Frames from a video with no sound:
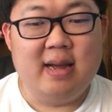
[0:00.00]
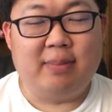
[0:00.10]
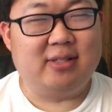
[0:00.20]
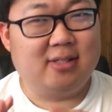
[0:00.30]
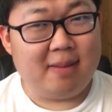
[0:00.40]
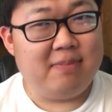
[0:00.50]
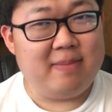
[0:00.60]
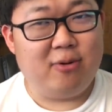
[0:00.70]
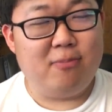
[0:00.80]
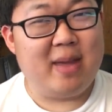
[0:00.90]
but some
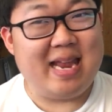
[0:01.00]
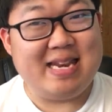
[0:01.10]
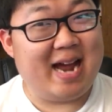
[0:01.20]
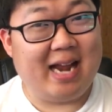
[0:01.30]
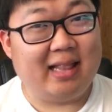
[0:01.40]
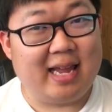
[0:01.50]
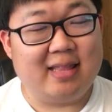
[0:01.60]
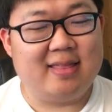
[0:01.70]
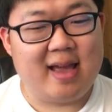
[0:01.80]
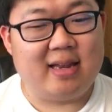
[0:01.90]
people may not
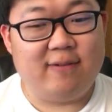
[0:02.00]
like that.